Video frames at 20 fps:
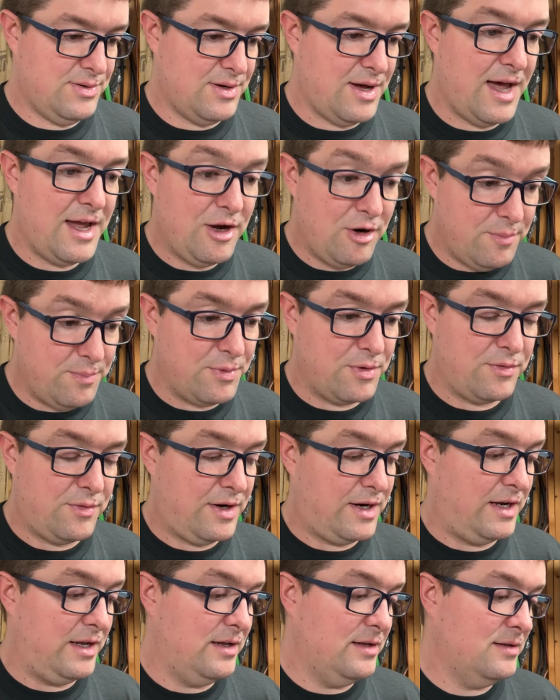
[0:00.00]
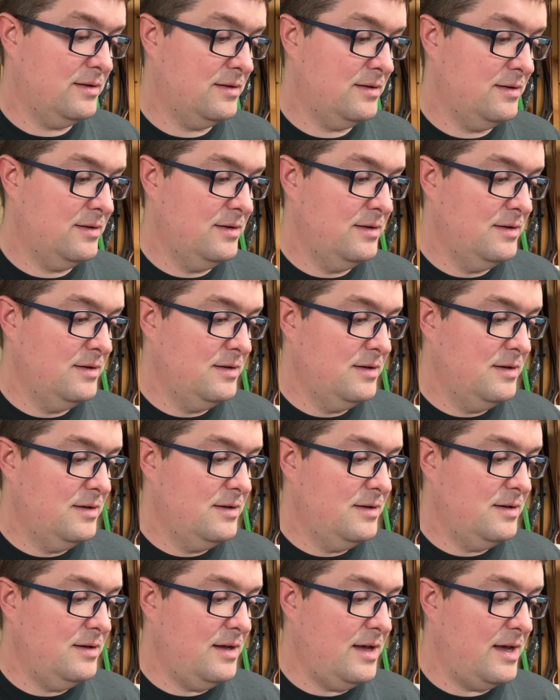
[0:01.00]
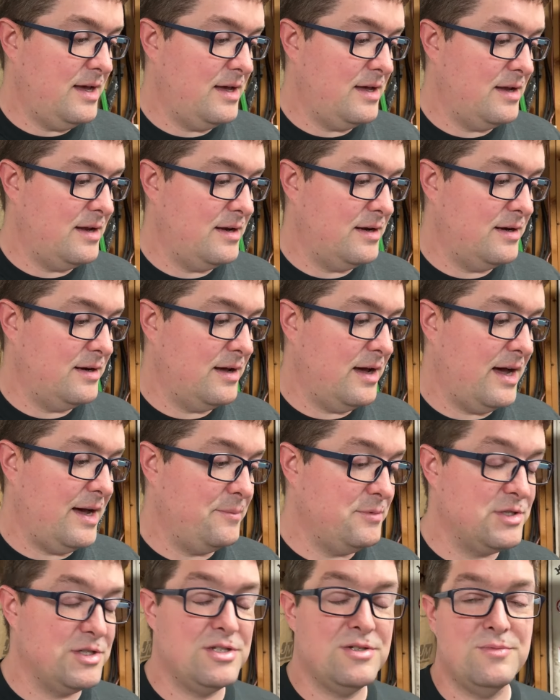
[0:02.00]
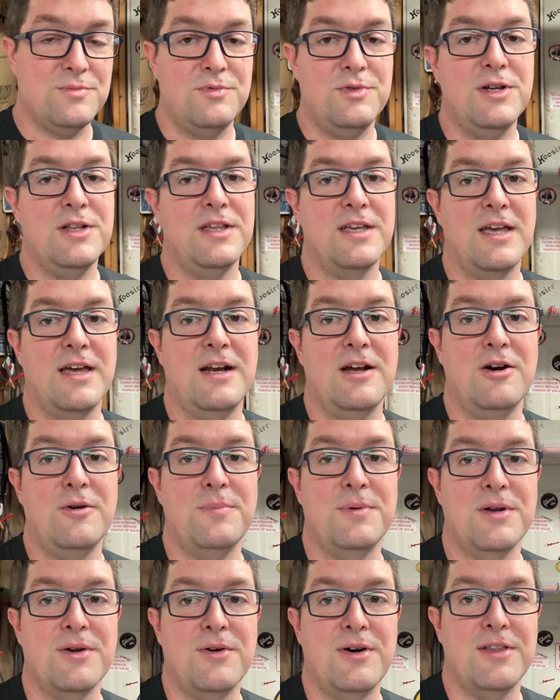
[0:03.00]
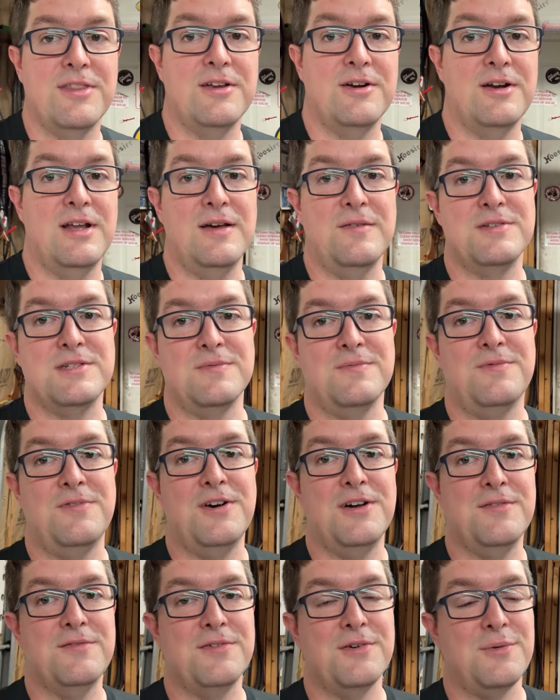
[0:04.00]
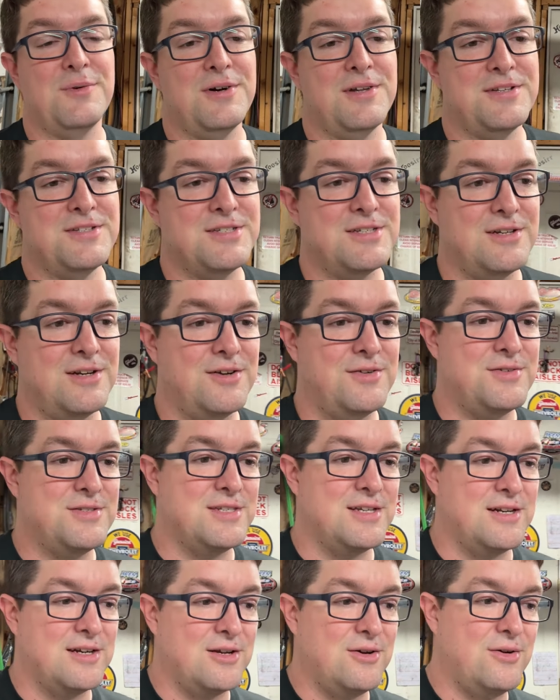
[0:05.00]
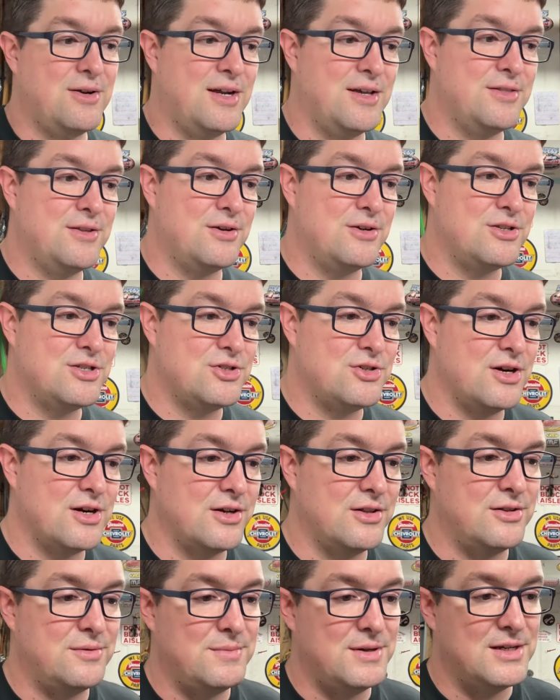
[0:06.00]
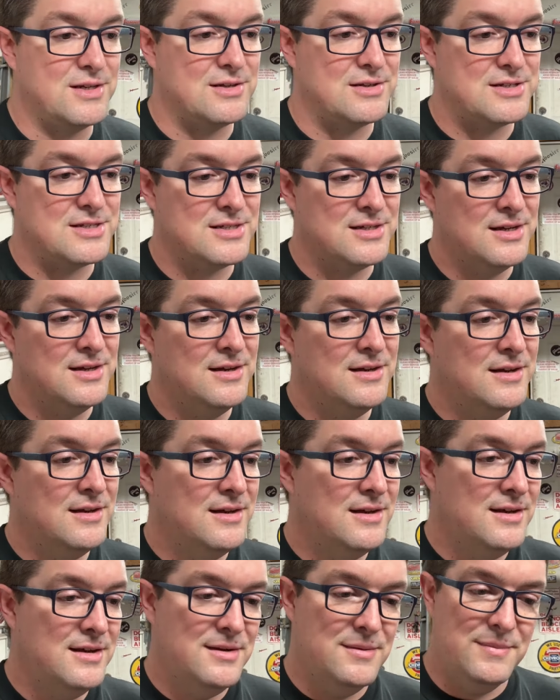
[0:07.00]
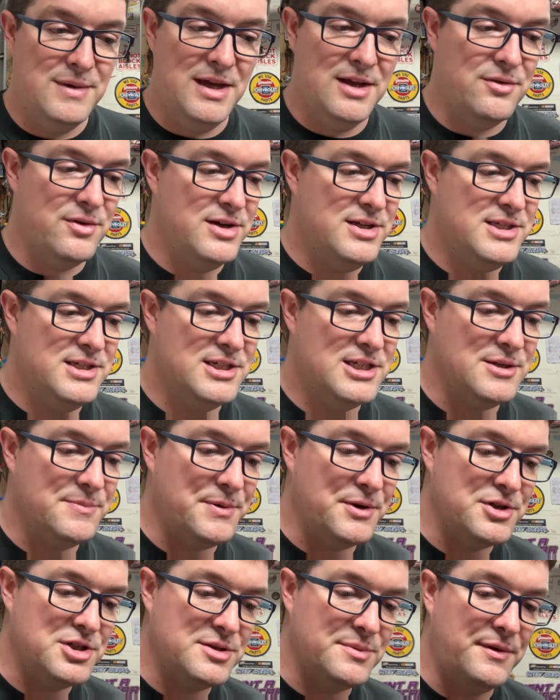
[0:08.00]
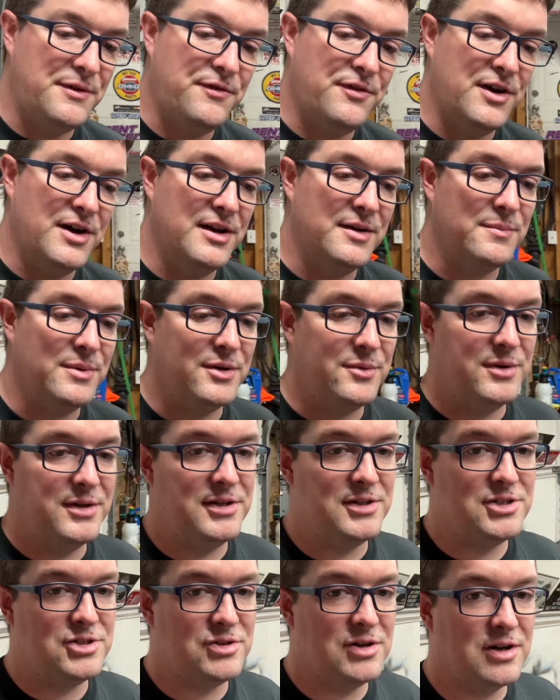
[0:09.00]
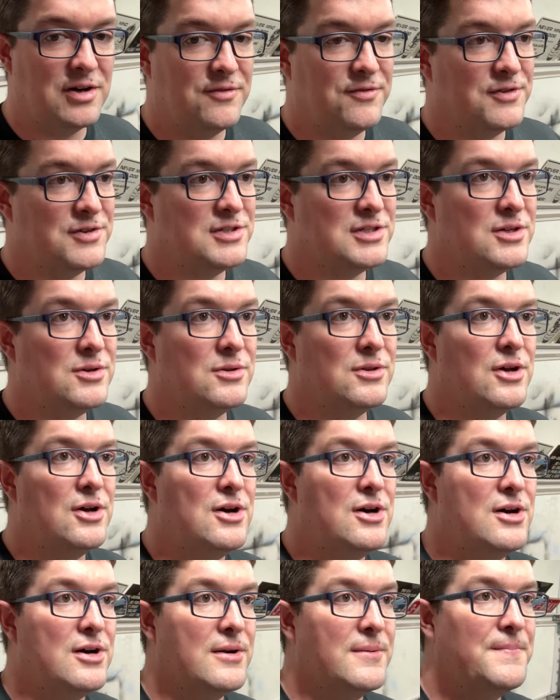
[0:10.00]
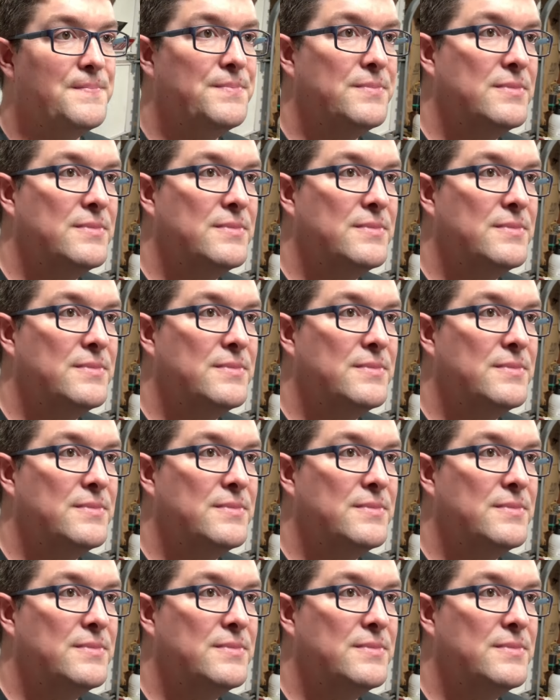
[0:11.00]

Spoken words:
I hope we're ready. And I'm just really kind of hoping to go out there and have some fun for once, you know, instead of going out there and struggling. Because, man, racing's supposed to be fun, but when you struggle for so long,